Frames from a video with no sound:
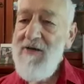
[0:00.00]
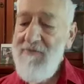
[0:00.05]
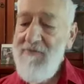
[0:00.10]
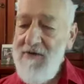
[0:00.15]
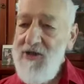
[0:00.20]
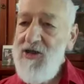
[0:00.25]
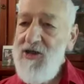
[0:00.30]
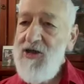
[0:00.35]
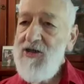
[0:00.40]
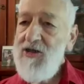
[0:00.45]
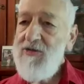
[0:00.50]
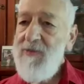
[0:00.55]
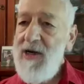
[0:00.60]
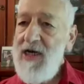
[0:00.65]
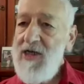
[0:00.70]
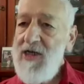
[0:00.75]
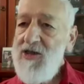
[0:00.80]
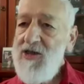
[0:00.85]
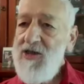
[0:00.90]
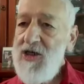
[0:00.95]
reduce
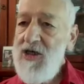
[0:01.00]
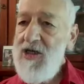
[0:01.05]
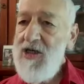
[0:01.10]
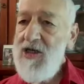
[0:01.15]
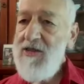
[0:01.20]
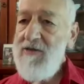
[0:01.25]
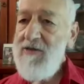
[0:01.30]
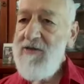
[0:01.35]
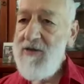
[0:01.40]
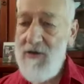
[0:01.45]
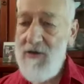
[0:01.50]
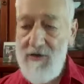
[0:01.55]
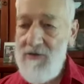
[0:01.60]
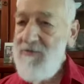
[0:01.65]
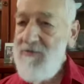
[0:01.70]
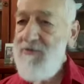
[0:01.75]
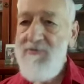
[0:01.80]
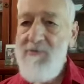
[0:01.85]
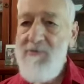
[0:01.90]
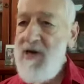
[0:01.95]
my insulin
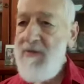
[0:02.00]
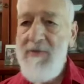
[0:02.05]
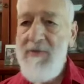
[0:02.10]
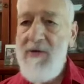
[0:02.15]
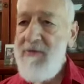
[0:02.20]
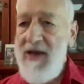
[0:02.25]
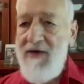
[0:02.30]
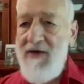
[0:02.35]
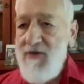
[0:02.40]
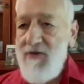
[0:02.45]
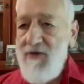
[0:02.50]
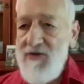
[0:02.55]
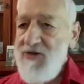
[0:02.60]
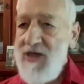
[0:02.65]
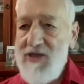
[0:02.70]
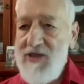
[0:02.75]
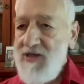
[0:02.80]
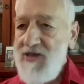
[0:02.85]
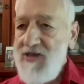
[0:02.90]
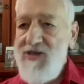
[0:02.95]
to minimum level,
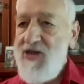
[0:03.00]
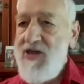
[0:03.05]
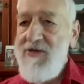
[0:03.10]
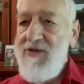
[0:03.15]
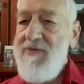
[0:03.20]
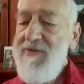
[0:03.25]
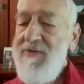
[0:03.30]
as I said.